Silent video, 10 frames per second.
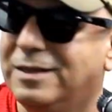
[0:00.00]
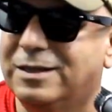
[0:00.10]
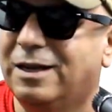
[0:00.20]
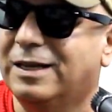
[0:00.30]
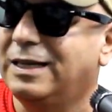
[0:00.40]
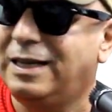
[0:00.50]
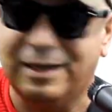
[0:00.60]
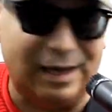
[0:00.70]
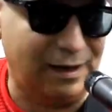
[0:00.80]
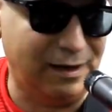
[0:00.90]
See, I can
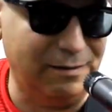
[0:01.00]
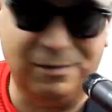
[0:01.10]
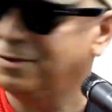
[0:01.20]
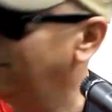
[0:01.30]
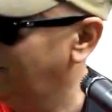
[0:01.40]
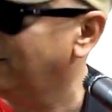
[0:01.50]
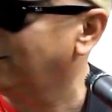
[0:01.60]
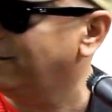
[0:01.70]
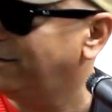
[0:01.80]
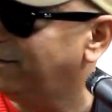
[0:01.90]
hear that. I can
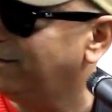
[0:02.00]
sort of,